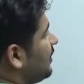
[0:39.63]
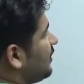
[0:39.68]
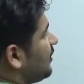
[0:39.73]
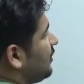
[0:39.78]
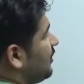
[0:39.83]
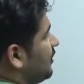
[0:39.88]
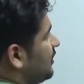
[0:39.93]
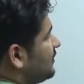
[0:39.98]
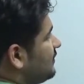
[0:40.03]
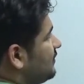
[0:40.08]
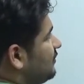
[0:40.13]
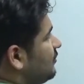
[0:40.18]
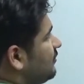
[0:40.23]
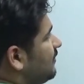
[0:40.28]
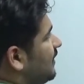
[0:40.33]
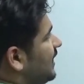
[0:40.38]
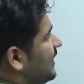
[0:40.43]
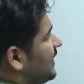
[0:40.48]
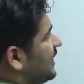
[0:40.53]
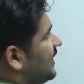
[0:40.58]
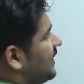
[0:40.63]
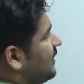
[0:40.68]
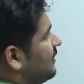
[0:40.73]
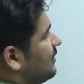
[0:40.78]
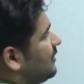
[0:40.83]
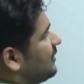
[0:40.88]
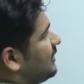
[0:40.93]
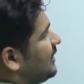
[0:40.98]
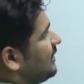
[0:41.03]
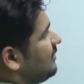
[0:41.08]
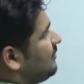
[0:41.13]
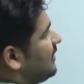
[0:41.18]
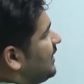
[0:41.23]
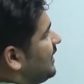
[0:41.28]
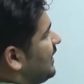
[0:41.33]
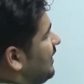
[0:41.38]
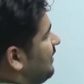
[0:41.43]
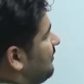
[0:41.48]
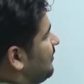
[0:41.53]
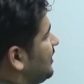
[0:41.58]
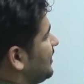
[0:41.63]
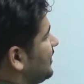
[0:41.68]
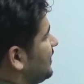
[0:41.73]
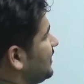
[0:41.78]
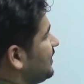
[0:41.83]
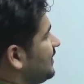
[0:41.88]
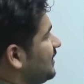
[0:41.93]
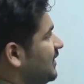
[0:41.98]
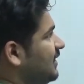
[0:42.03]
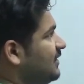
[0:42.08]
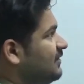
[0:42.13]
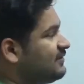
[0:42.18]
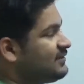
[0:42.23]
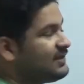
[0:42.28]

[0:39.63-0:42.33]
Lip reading: cos 2 pi k naught n by capital N and